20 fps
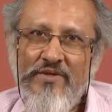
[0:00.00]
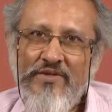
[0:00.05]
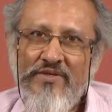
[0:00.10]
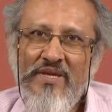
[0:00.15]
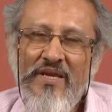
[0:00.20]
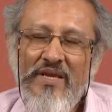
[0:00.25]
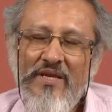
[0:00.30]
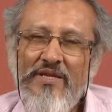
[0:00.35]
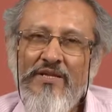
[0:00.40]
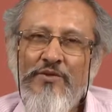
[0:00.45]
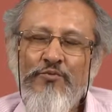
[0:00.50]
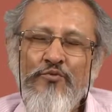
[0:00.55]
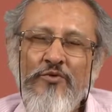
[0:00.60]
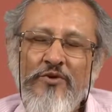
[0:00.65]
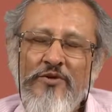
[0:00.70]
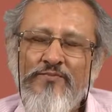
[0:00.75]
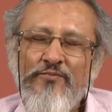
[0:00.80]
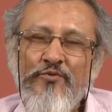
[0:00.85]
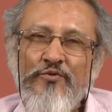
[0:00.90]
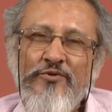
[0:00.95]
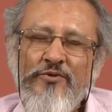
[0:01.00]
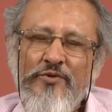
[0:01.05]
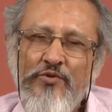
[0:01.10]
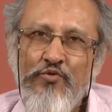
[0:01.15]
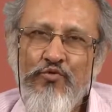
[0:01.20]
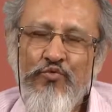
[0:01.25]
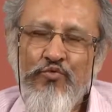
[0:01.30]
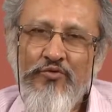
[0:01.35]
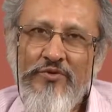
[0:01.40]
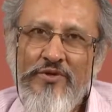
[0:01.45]
a single word post
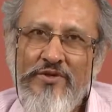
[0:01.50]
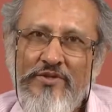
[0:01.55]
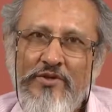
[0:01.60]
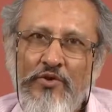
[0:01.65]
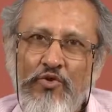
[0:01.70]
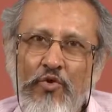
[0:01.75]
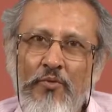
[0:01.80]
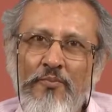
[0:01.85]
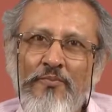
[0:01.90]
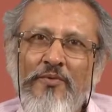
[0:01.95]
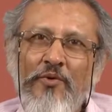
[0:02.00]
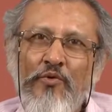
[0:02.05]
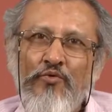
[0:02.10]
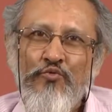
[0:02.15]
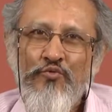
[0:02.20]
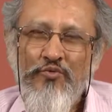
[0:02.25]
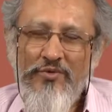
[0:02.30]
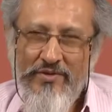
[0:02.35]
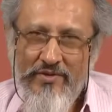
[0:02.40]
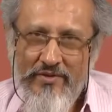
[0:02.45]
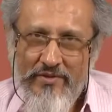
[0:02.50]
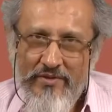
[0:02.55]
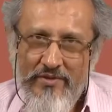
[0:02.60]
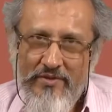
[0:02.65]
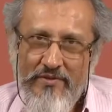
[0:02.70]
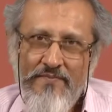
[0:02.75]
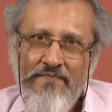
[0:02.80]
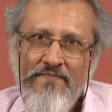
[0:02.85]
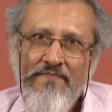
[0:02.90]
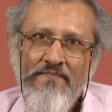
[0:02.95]
curis, a compound
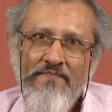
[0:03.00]
word,